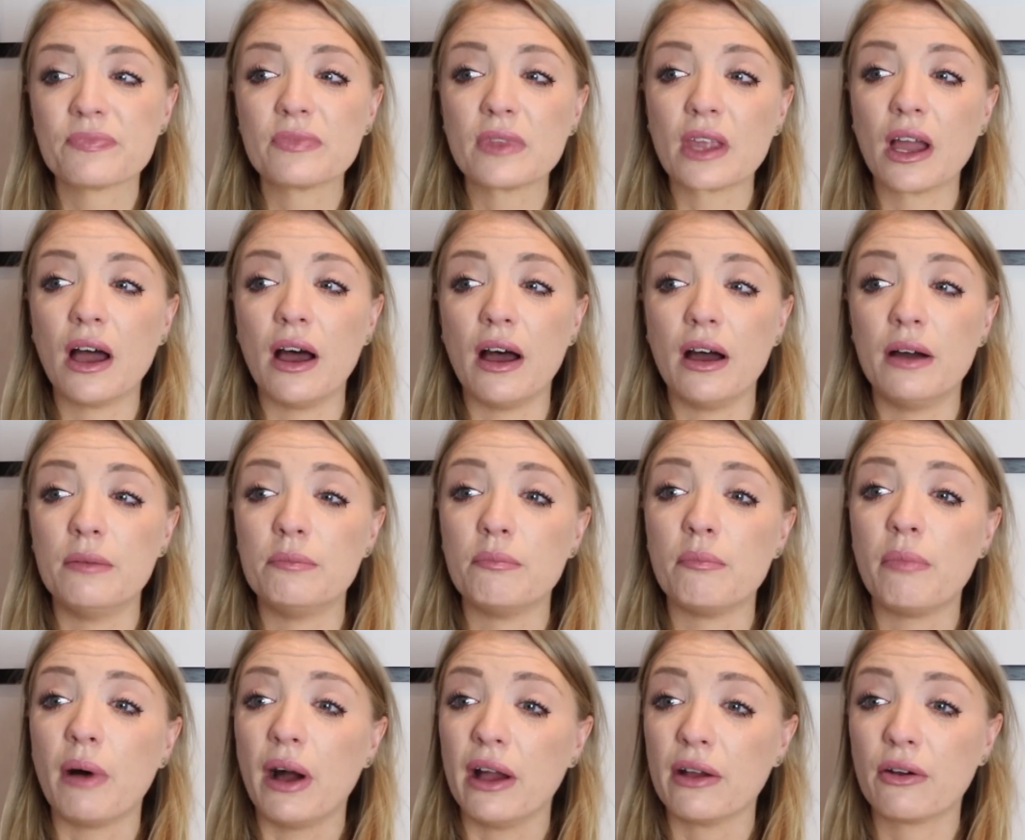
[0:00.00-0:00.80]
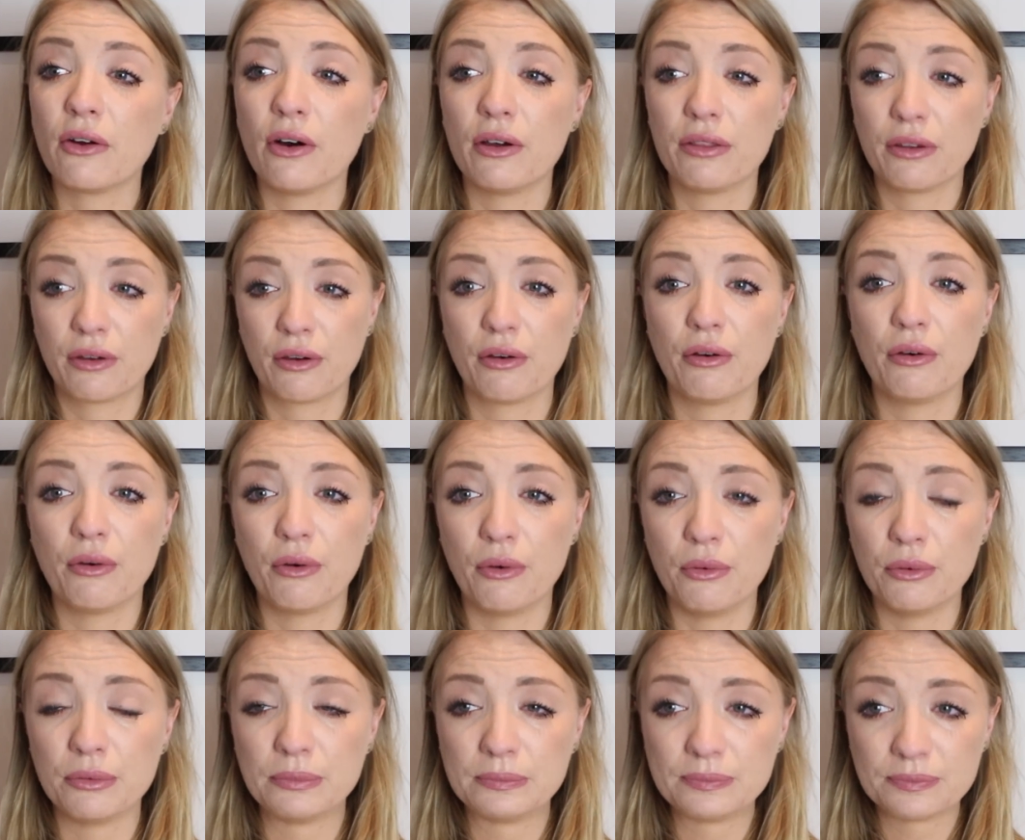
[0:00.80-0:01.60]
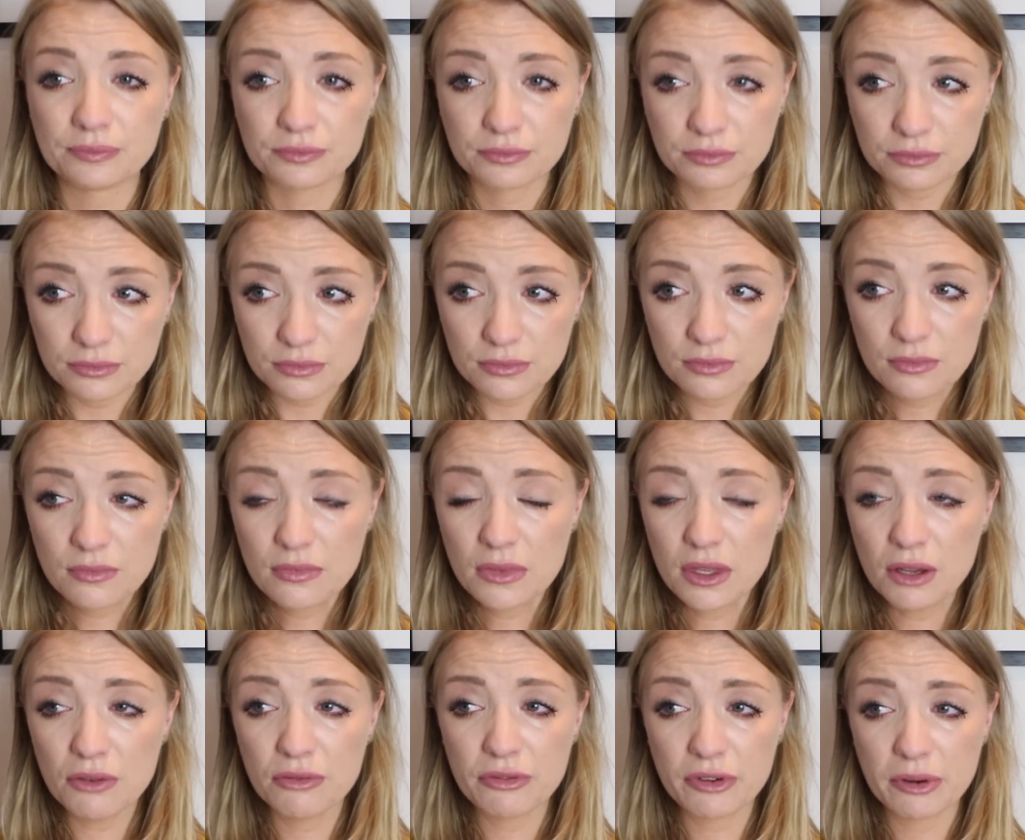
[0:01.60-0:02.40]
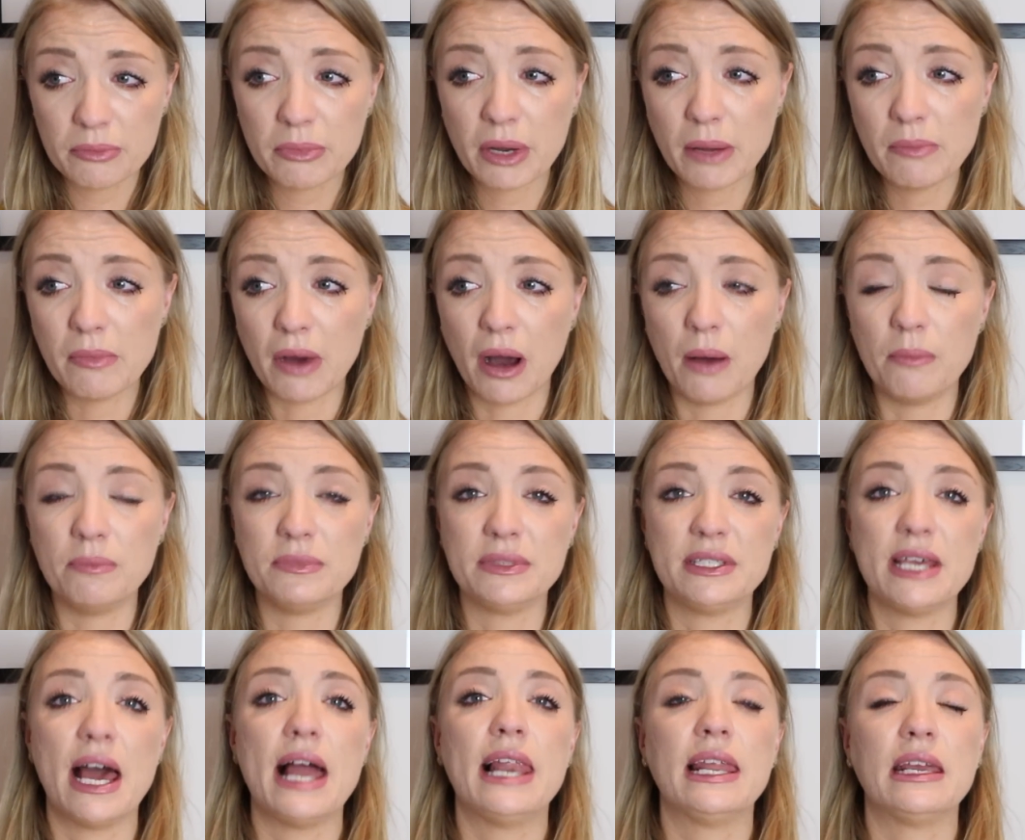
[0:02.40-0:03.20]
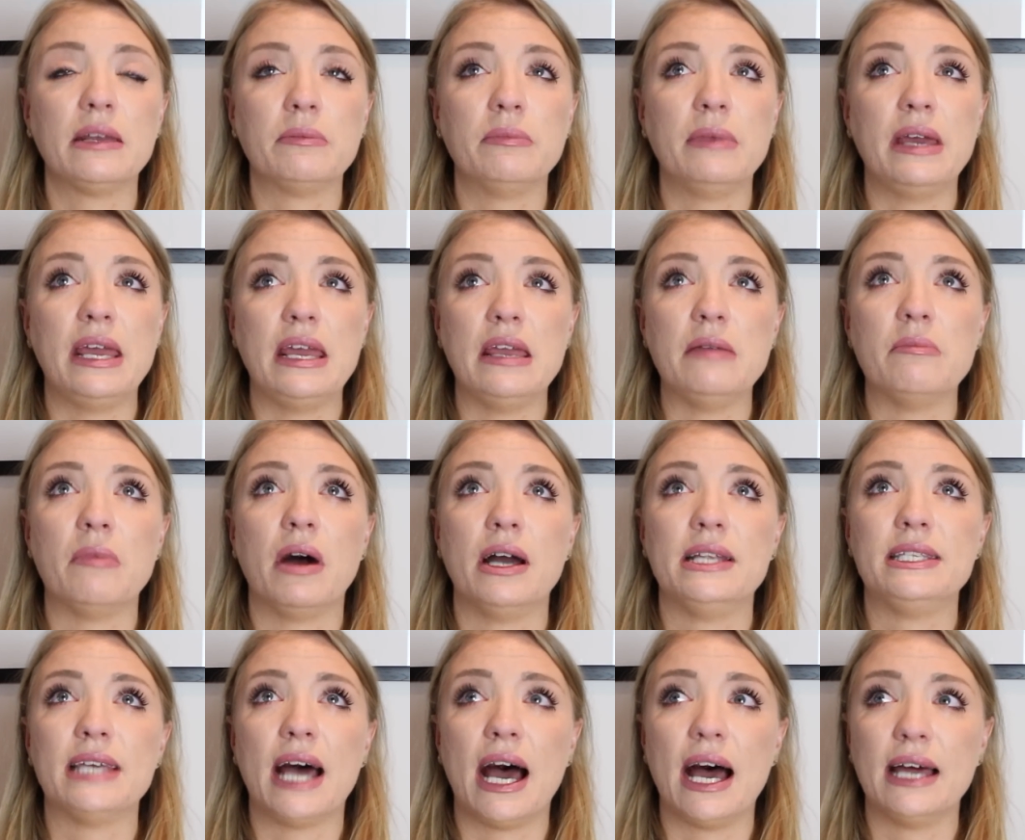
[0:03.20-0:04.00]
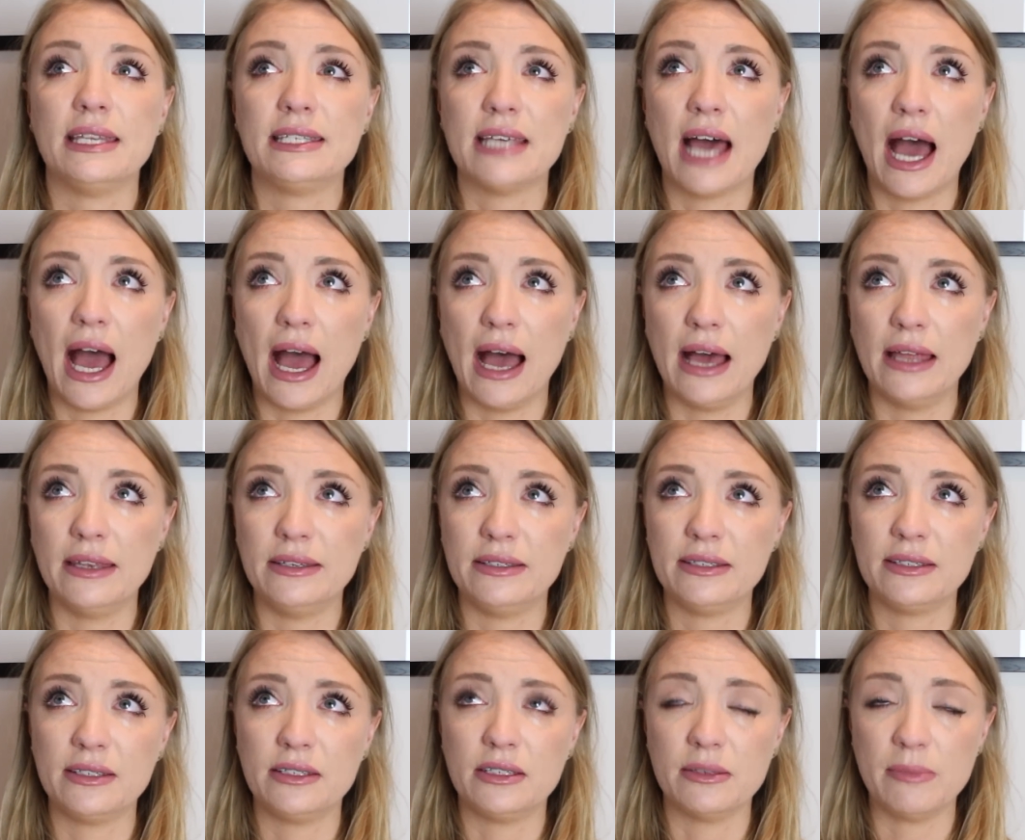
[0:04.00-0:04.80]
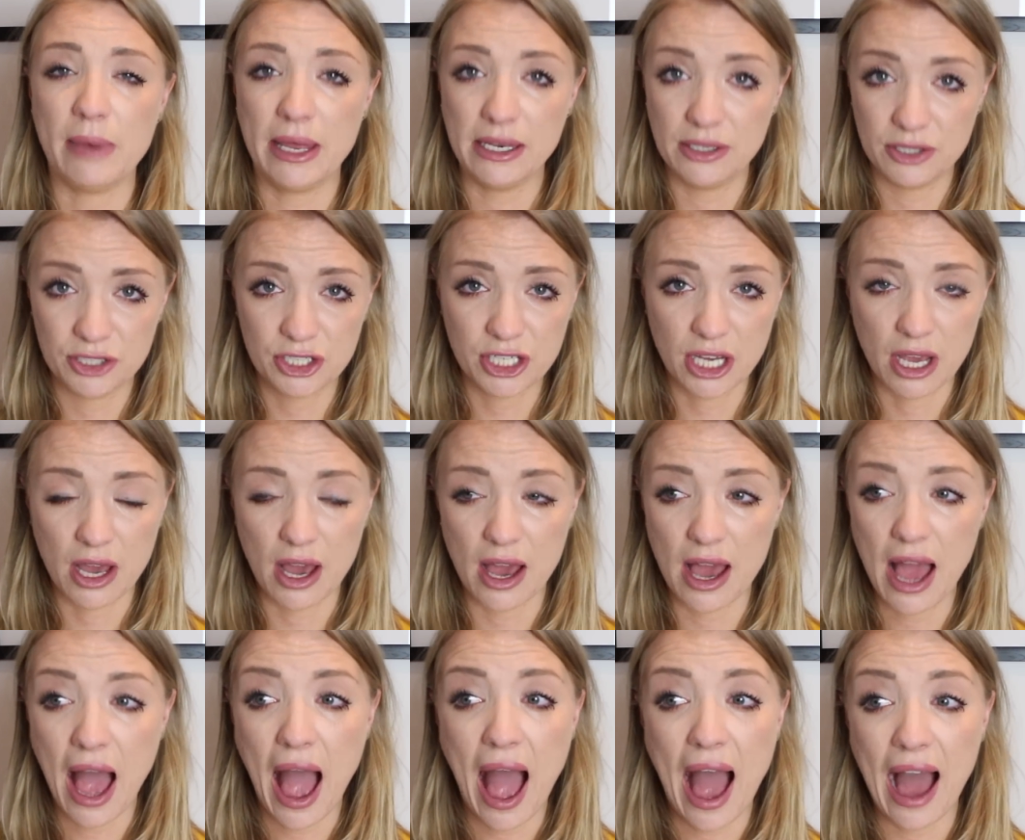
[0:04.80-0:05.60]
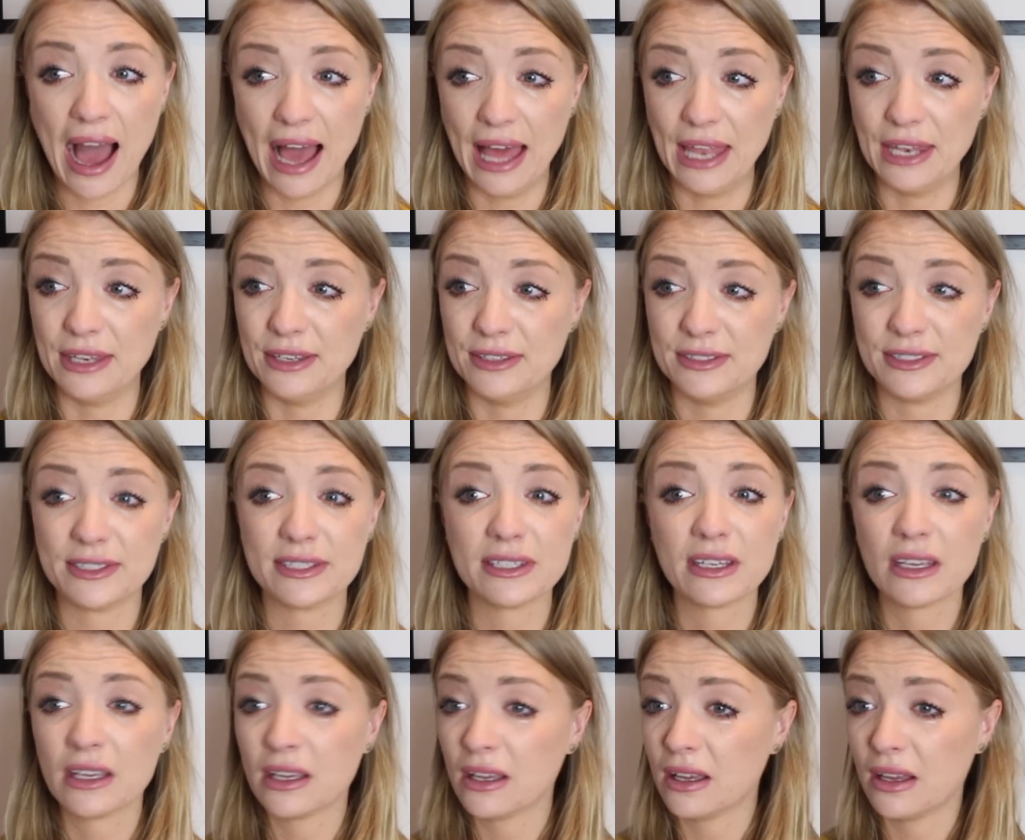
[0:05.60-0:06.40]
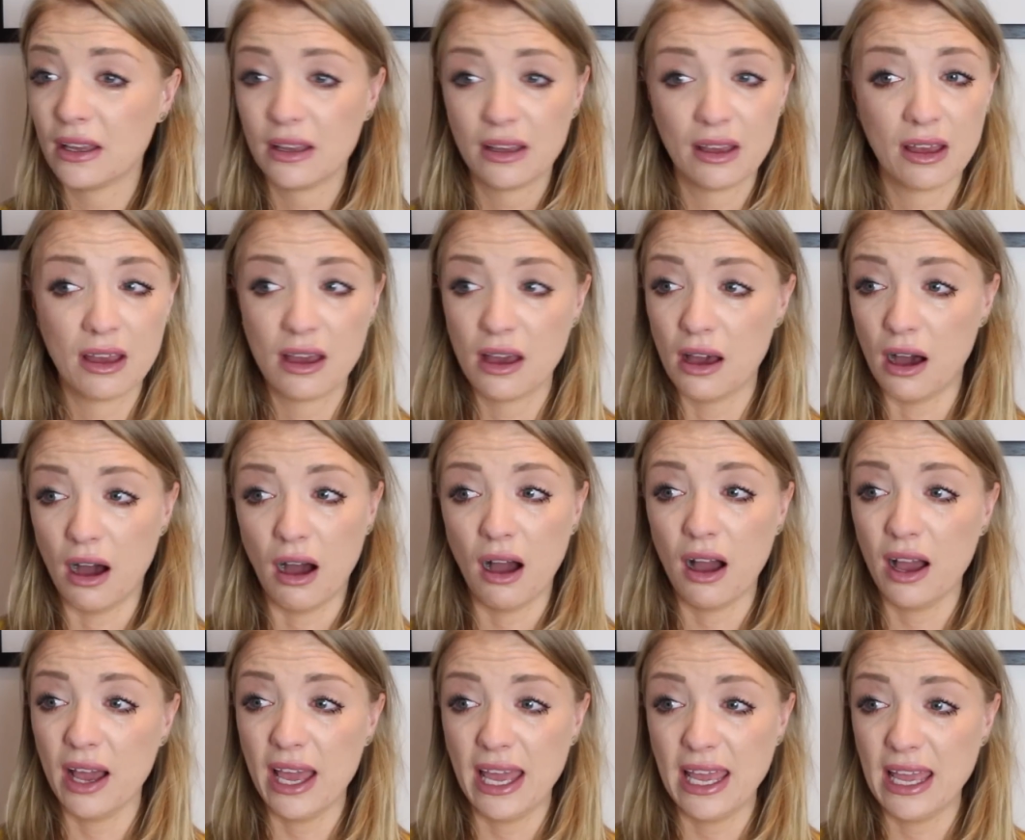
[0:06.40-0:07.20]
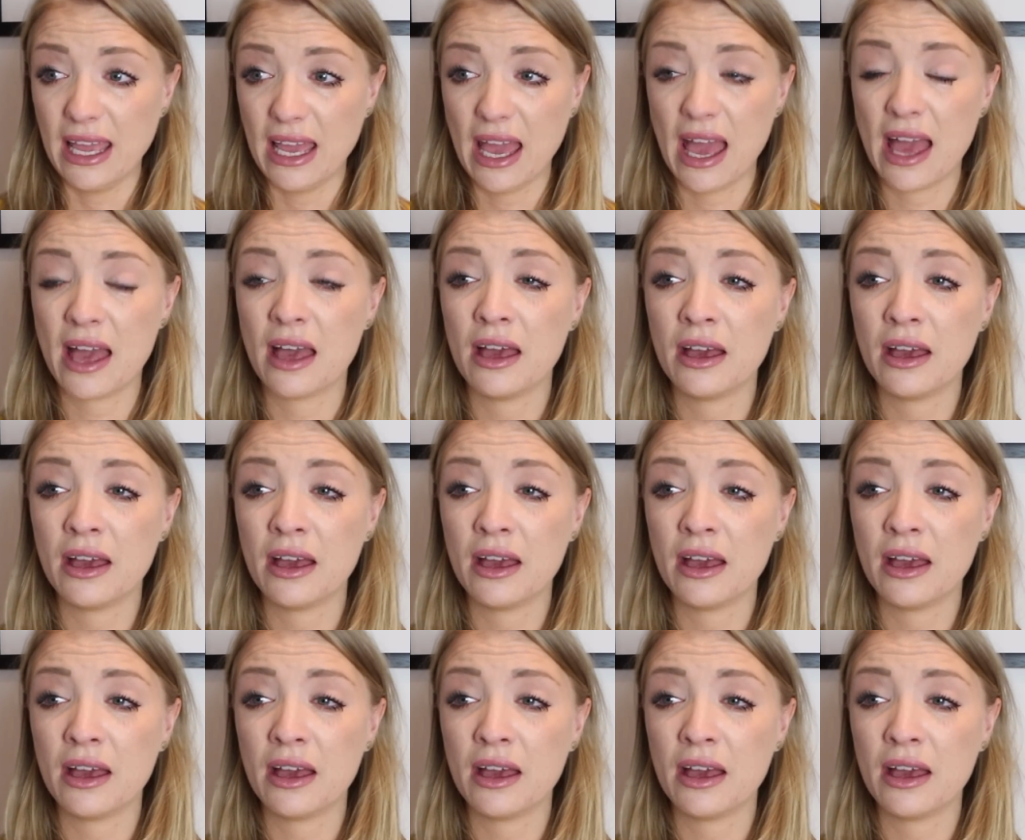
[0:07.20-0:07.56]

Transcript: But I got the call from my mum telling me my dad had dementia, and I